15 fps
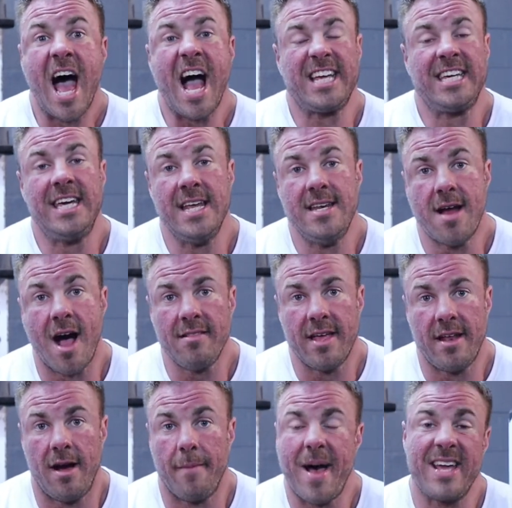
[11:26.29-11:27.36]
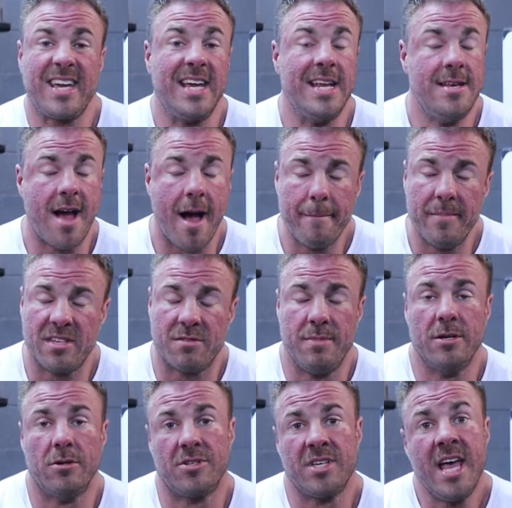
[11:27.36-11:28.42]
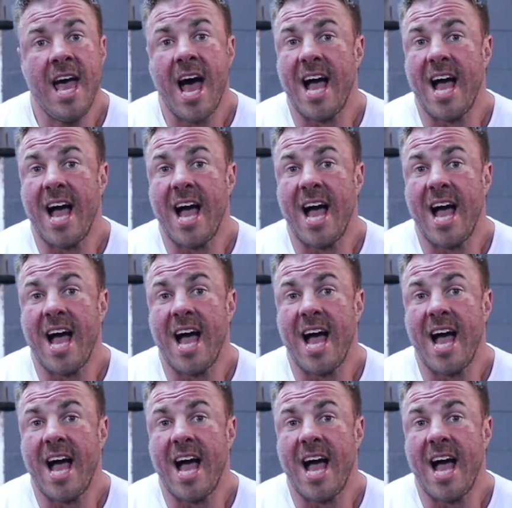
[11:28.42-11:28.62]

I cannot let up. I cannot miss meals.